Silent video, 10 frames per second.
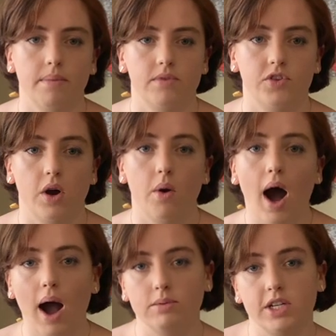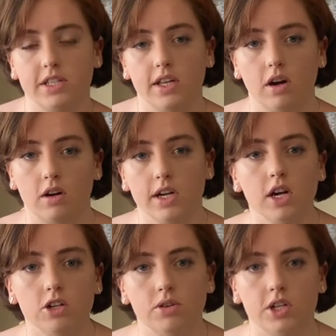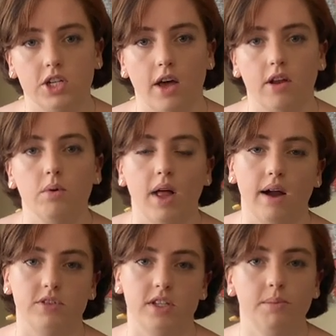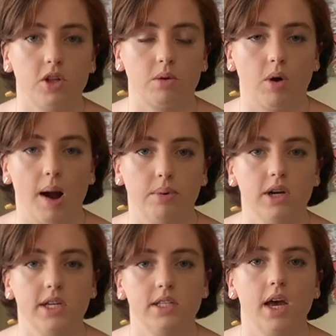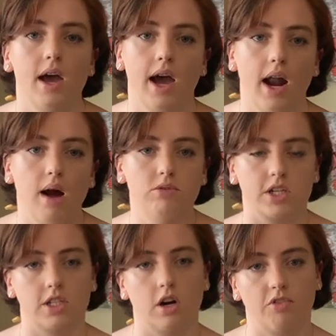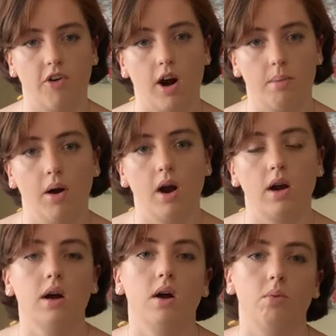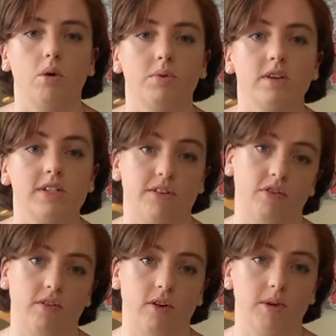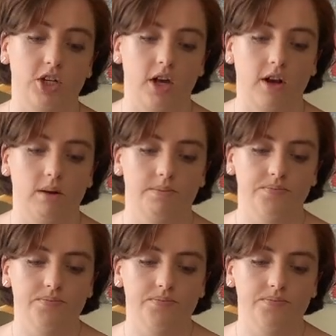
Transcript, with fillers: So objects that are near to each other will have similar properties, and objects that are far apart will be different from each other.